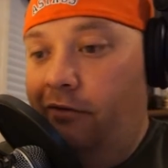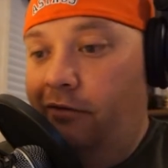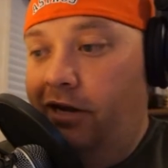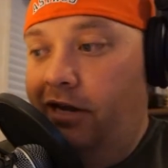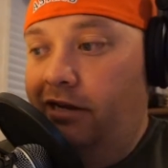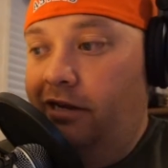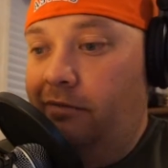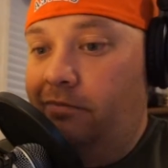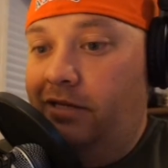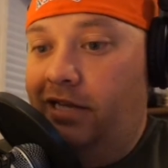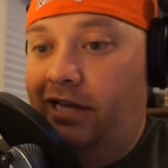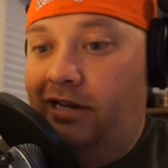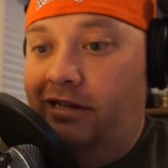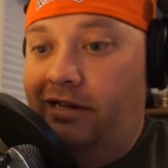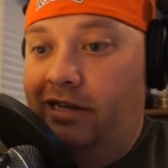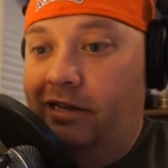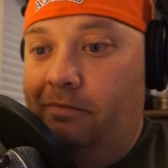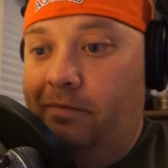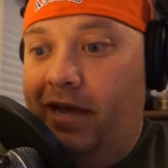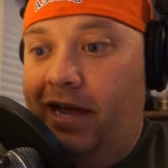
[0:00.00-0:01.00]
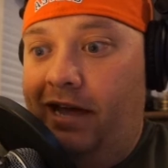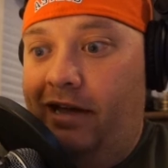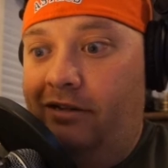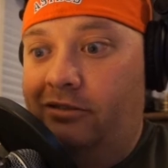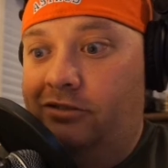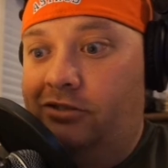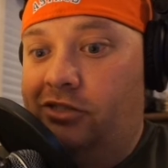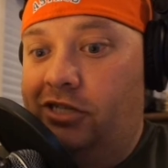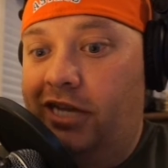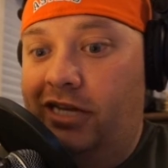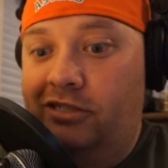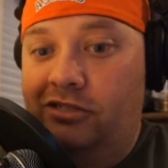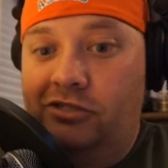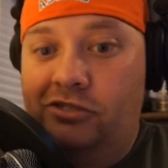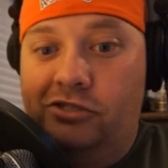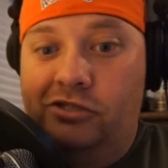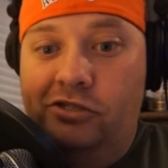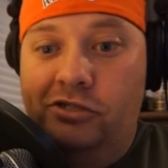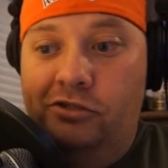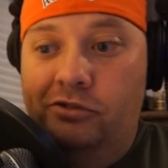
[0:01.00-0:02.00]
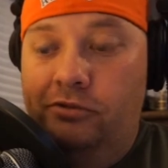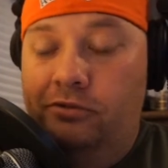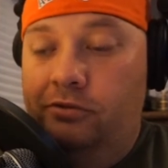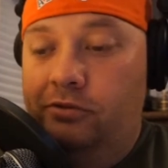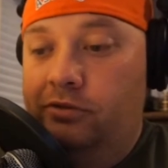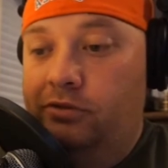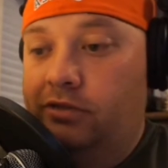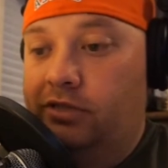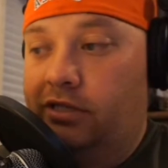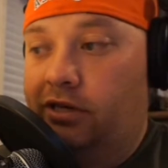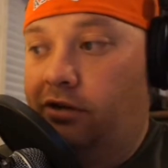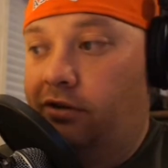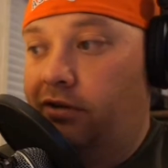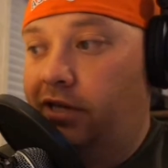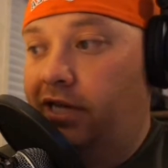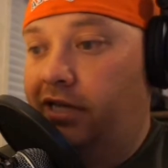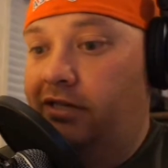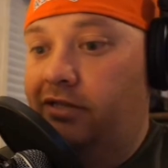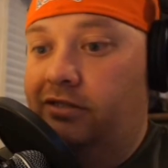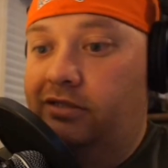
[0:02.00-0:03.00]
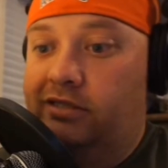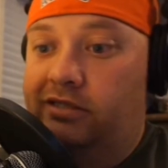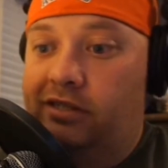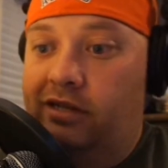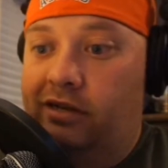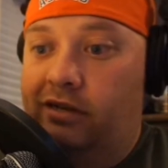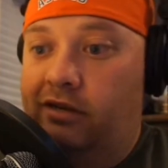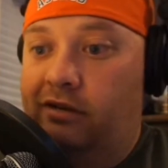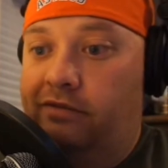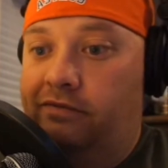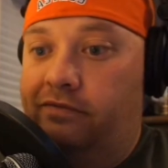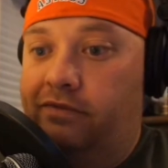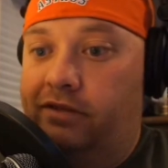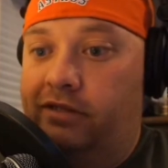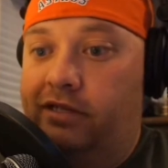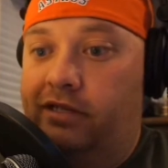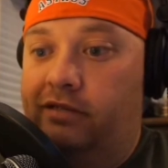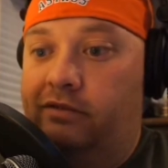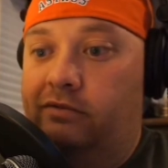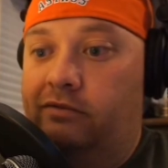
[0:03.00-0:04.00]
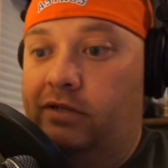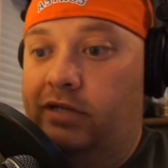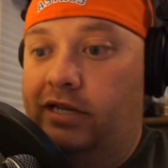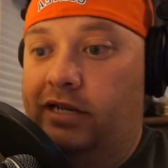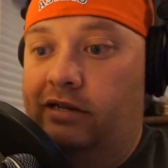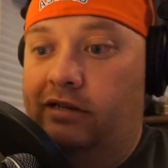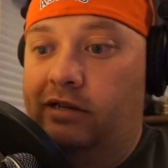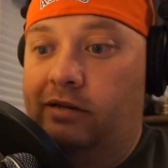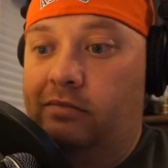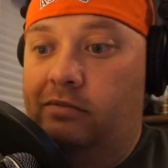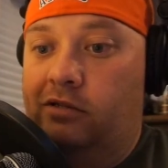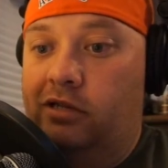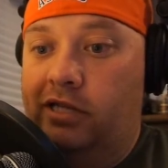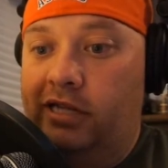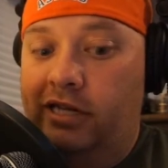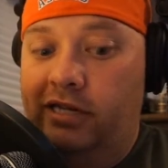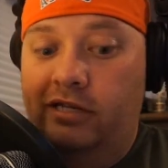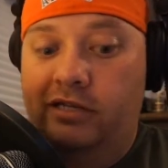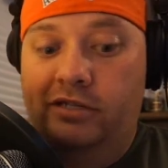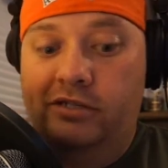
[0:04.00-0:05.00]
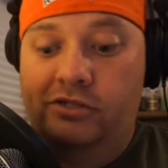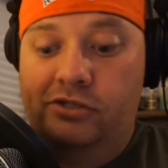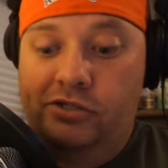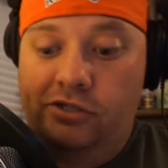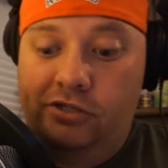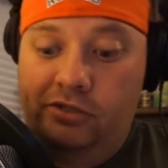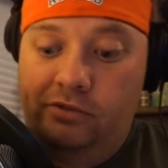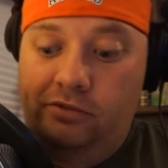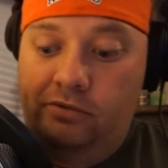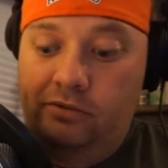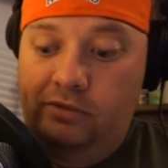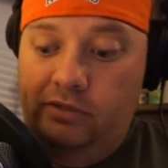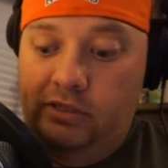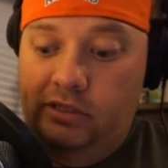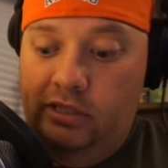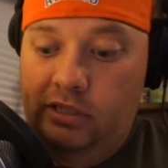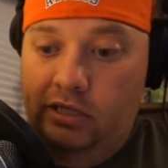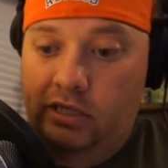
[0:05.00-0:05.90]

we ended up getting him out, changing shoes and all that good stuff, and then ended up cleaning his shoes.